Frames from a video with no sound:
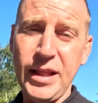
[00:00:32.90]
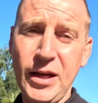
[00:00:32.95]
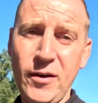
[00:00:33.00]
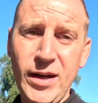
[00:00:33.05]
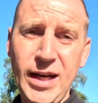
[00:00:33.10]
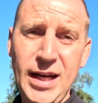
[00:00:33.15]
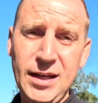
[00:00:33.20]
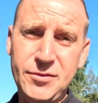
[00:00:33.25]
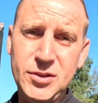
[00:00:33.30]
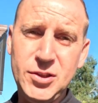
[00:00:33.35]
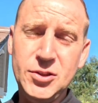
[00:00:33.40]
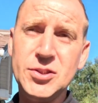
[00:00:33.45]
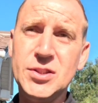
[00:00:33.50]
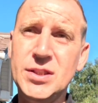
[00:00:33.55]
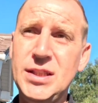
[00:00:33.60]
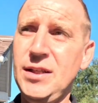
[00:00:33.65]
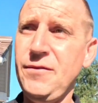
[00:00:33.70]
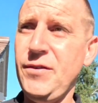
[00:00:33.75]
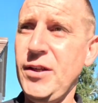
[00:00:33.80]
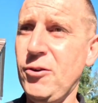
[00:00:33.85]
that I haven't used an
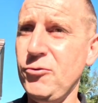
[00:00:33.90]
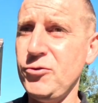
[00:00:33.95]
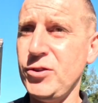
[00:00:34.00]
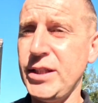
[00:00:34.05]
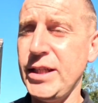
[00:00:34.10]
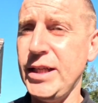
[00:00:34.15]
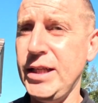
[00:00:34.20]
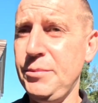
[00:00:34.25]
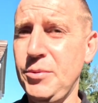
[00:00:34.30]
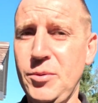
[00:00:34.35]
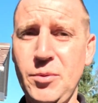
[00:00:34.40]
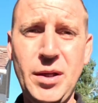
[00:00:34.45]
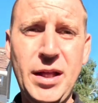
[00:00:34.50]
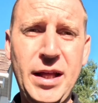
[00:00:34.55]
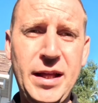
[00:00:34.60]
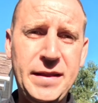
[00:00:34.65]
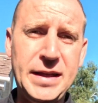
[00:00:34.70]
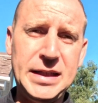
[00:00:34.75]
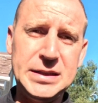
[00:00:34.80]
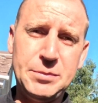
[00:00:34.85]
EV Ultra cable.
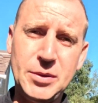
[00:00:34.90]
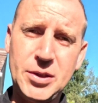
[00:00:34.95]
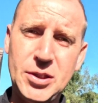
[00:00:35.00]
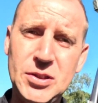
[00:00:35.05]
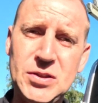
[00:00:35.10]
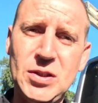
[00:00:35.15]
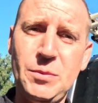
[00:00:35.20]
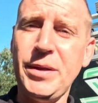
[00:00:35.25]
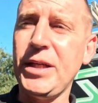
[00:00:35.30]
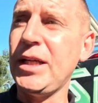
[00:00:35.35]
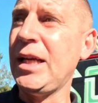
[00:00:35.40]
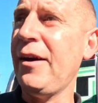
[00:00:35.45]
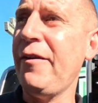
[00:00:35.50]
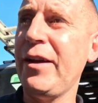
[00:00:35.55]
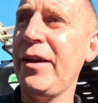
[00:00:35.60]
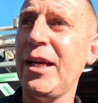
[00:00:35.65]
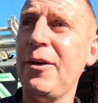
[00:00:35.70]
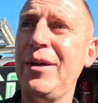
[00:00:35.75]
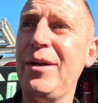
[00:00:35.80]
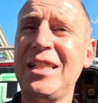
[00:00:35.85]
That's because I've been
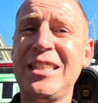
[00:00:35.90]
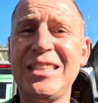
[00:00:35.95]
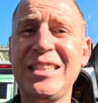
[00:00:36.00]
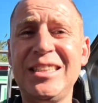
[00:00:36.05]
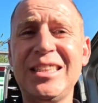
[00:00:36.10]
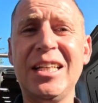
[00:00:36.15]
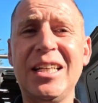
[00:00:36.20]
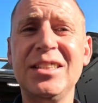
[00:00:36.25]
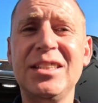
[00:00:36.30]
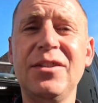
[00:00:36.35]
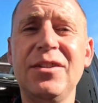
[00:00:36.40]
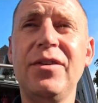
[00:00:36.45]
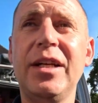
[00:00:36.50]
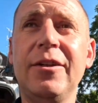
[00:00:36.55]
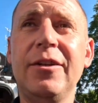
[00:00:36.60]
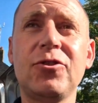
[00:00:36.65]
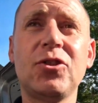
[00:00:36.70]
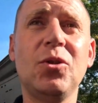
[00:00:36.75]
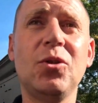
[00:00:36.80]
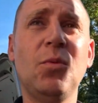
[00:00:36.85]
carrying out extensive
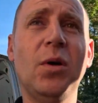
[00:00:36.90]
electrical